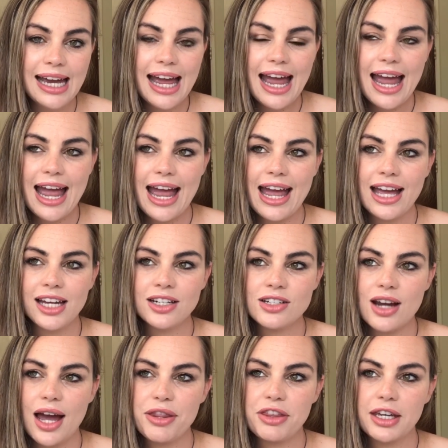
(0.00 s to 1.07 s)

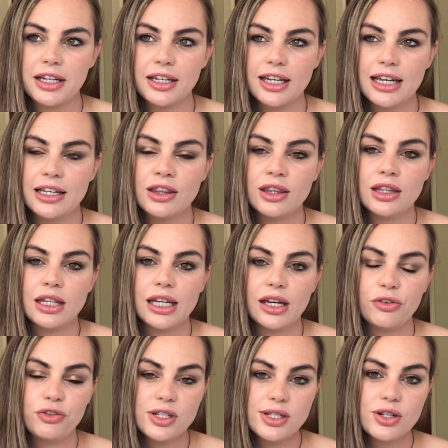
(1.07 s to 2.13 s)
And I think in
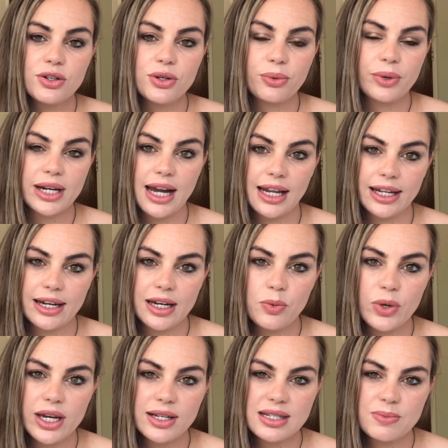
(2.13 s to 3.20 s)
the physical reality,
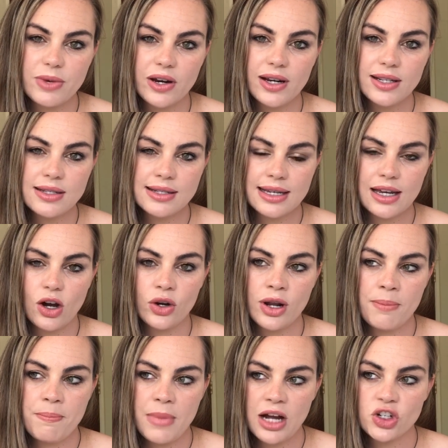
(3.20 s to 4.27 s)
we experience it on
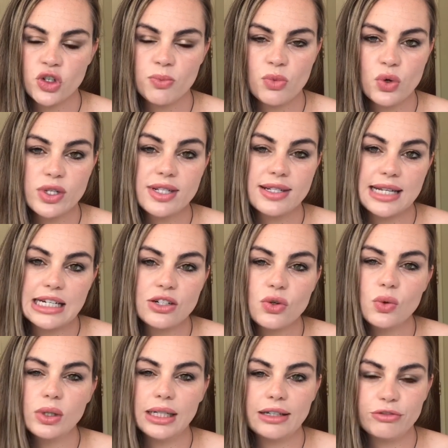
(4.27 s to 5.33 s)
a much more
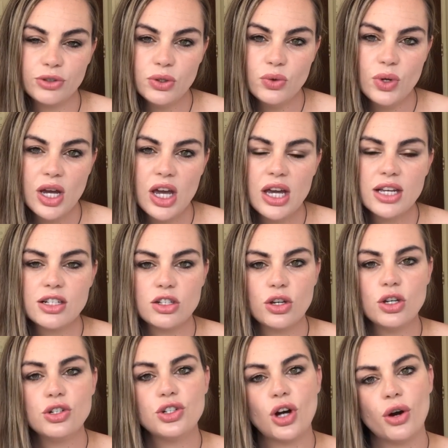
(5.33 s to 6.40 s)
subtle level. So
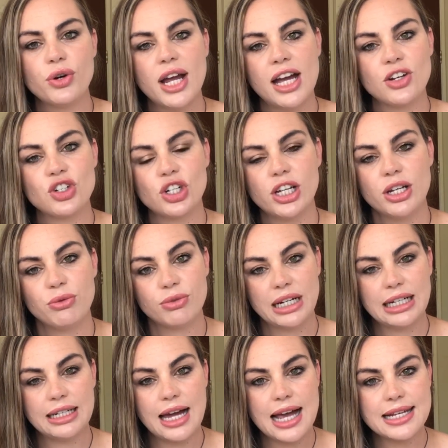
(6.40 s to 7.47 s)
you don't actually
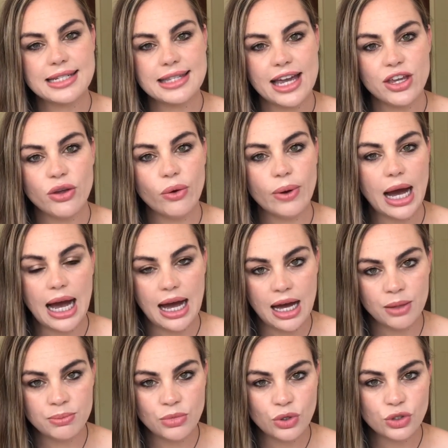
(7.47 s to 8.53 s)
realize that you
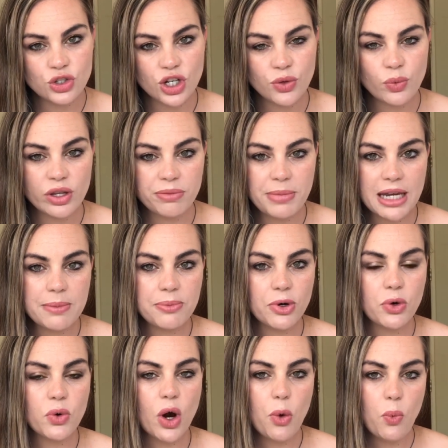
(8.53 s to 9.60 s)
are merging with
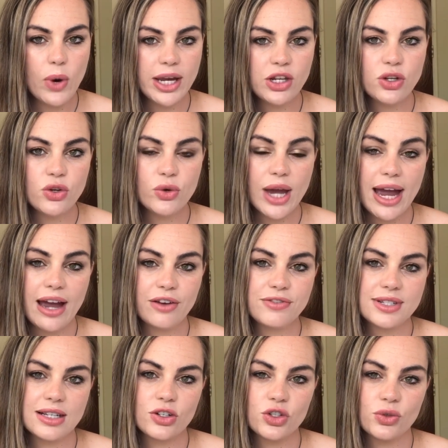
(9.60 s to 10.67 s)
people when you have
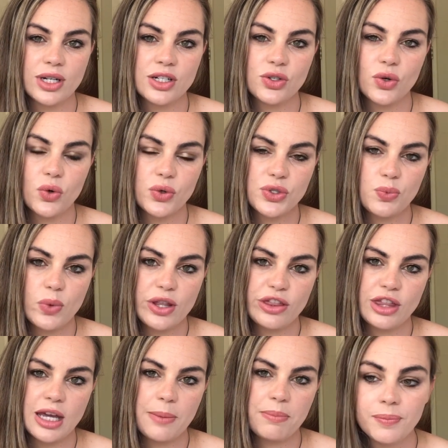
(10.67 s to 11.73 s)
sexual intercourse
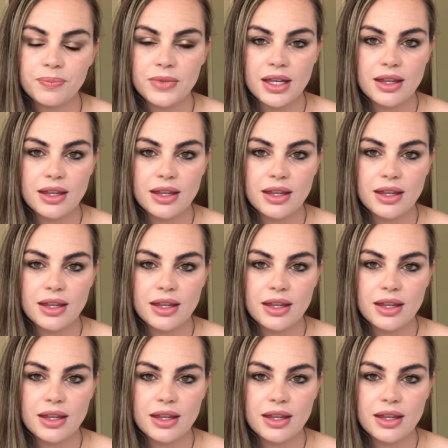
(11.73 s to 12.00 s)
with them.